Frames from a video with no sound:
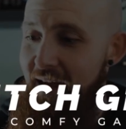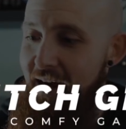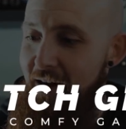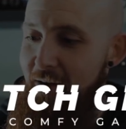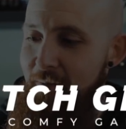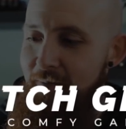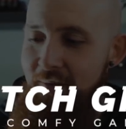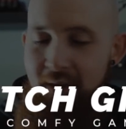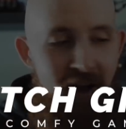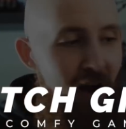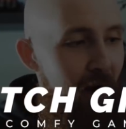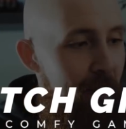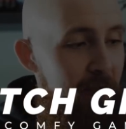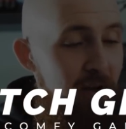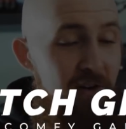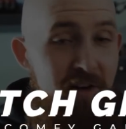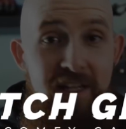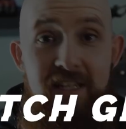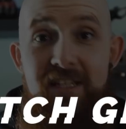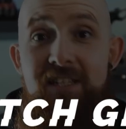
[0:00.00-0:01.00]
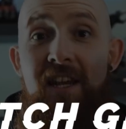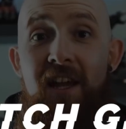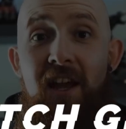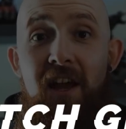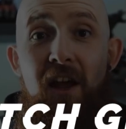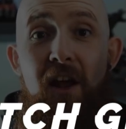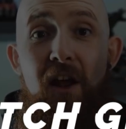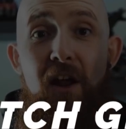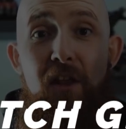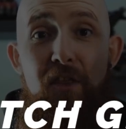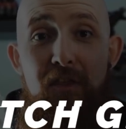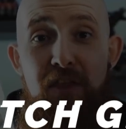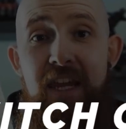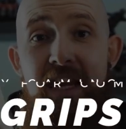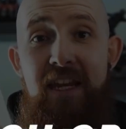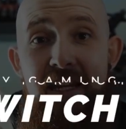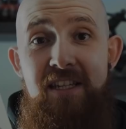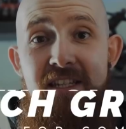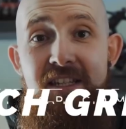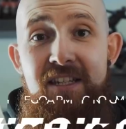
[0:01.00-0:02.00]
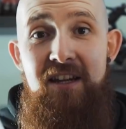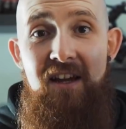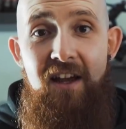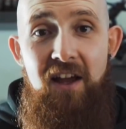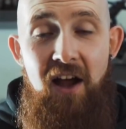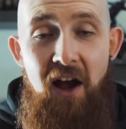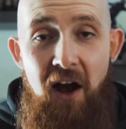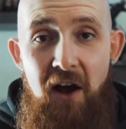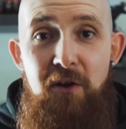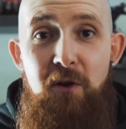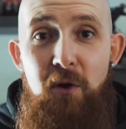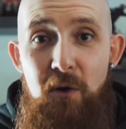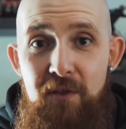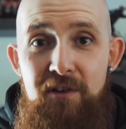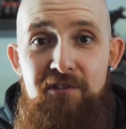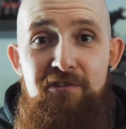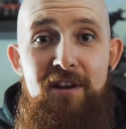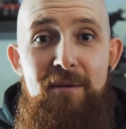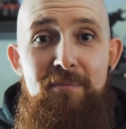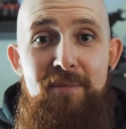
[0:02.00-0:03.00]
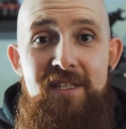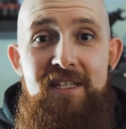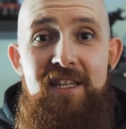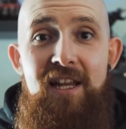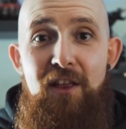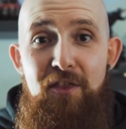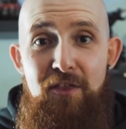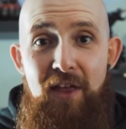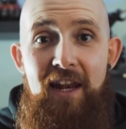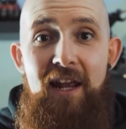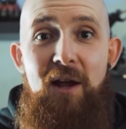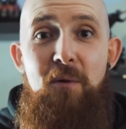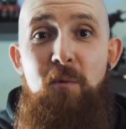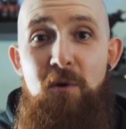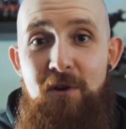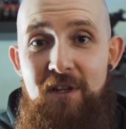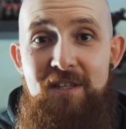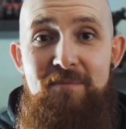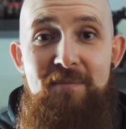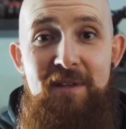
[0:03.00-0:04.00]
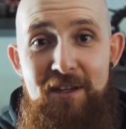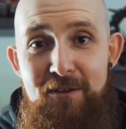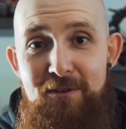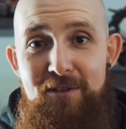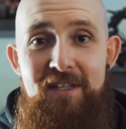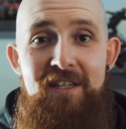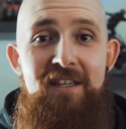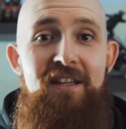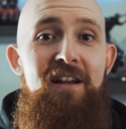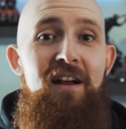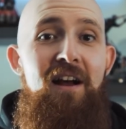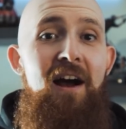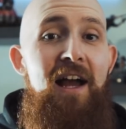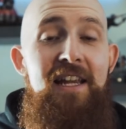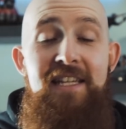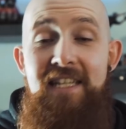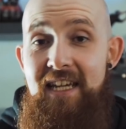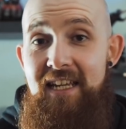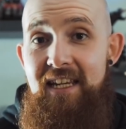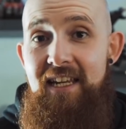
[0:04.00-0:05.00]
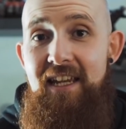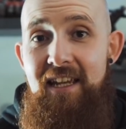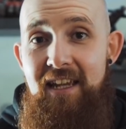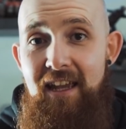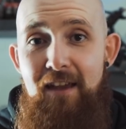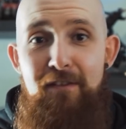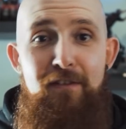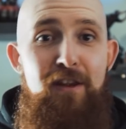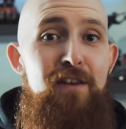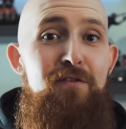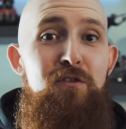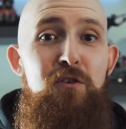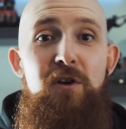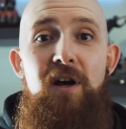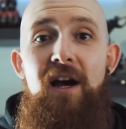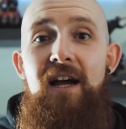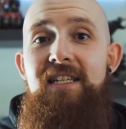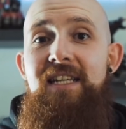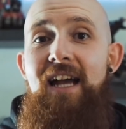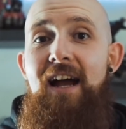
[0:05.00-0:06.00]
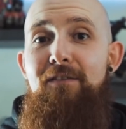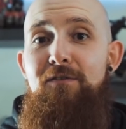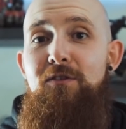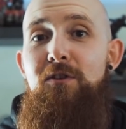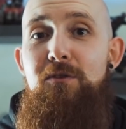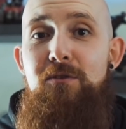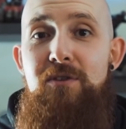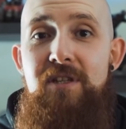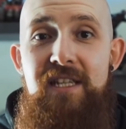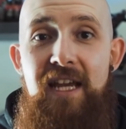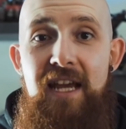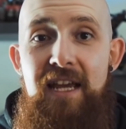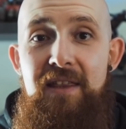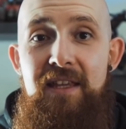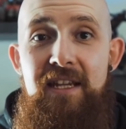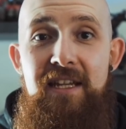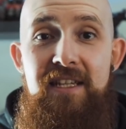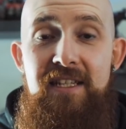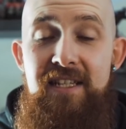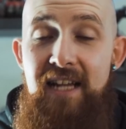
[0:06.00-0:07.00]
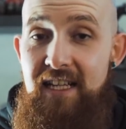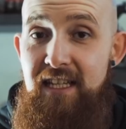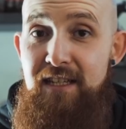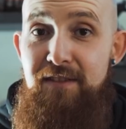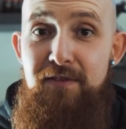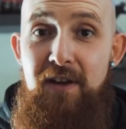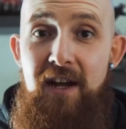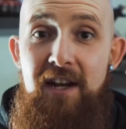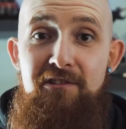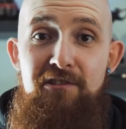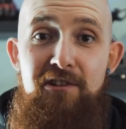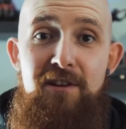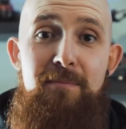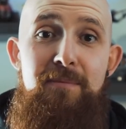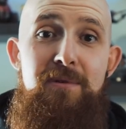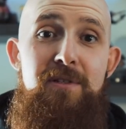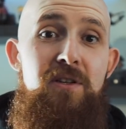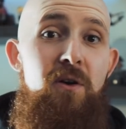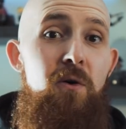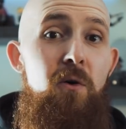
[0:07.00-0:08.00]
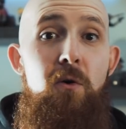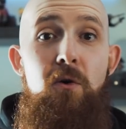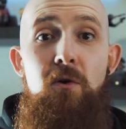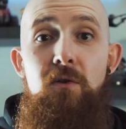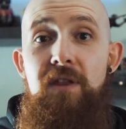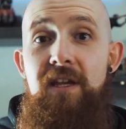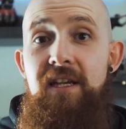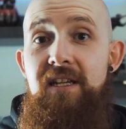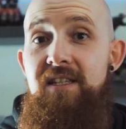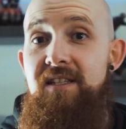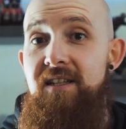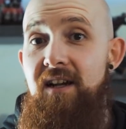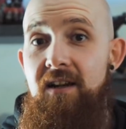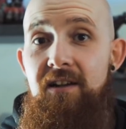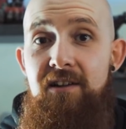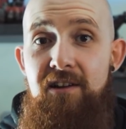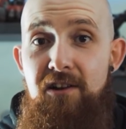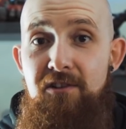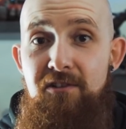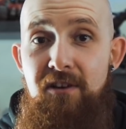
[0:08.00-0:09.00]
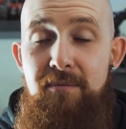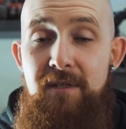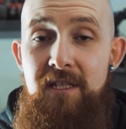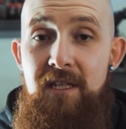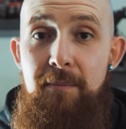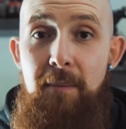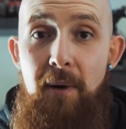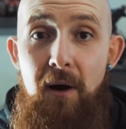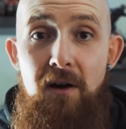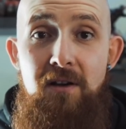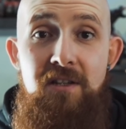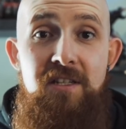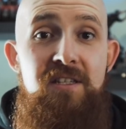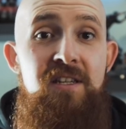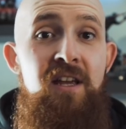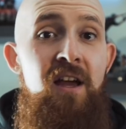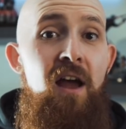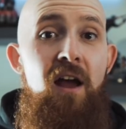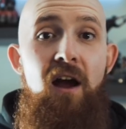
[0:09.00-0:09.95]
Now, I'll be honest, these are not the grips that I want to be using. Ideally, if any of you guys have used, say, the Satisfy grips or the Skull & Co grips in the past,